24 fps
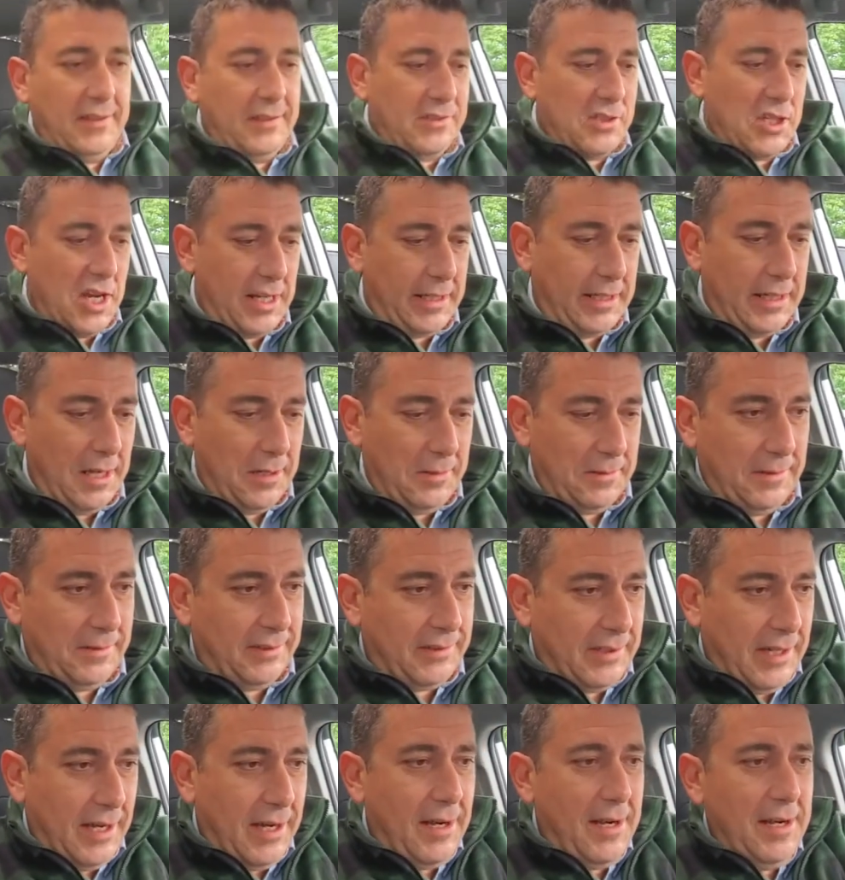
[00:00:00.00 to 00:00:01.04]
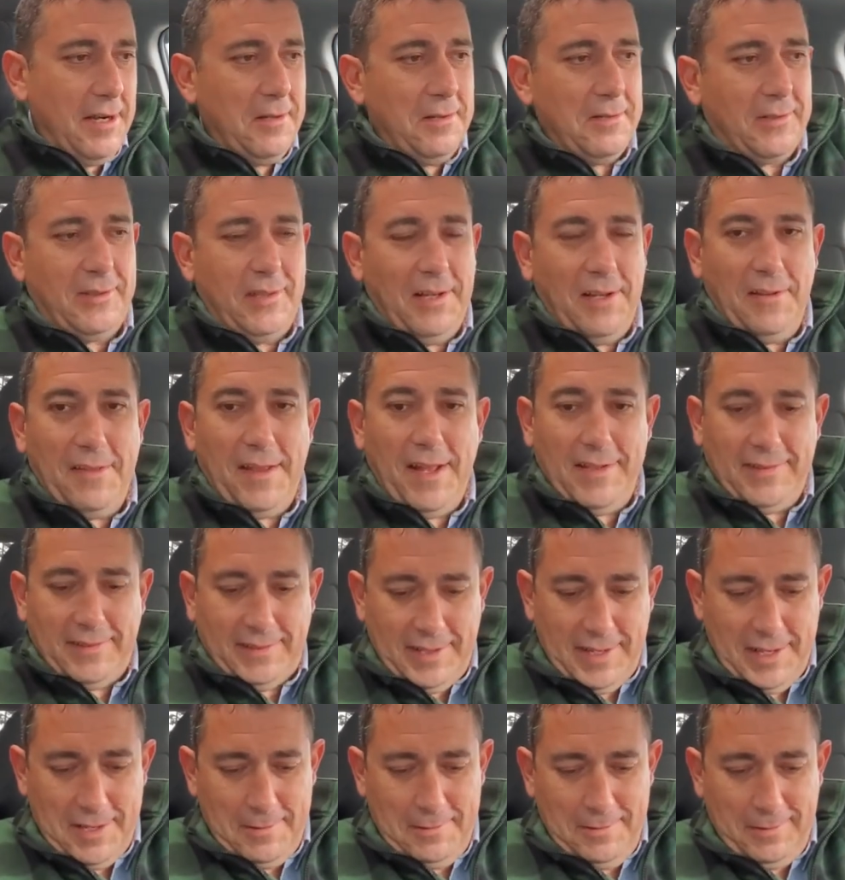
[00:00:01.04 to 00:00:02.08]
Let's check out the stereo, see how that
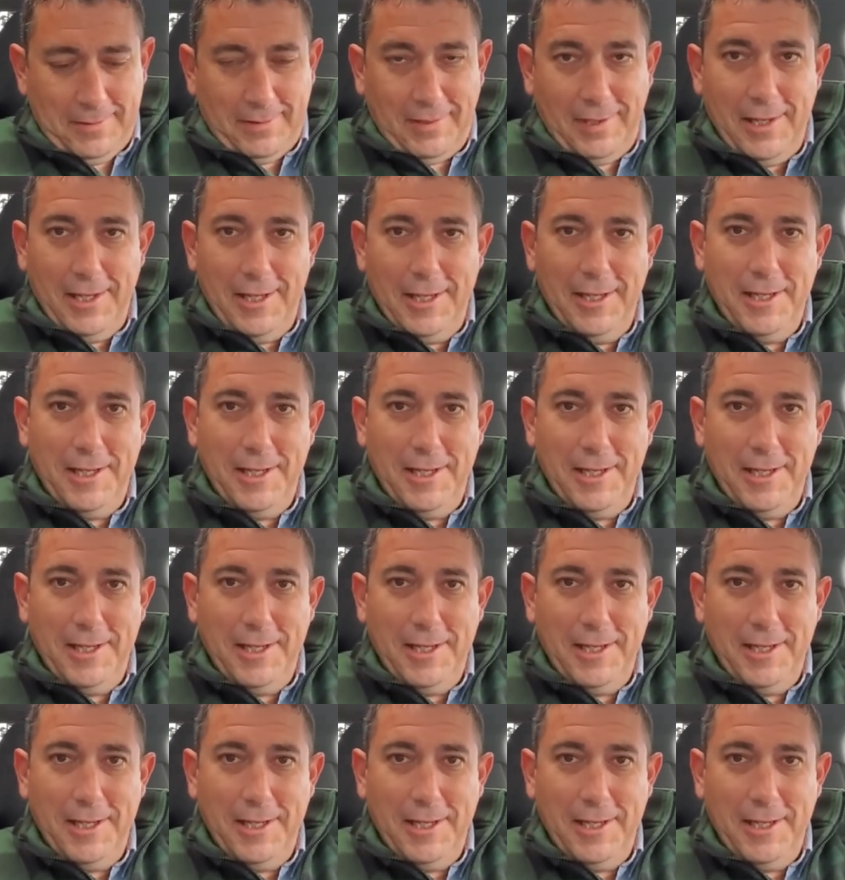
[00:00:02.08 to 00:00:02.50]
sounds.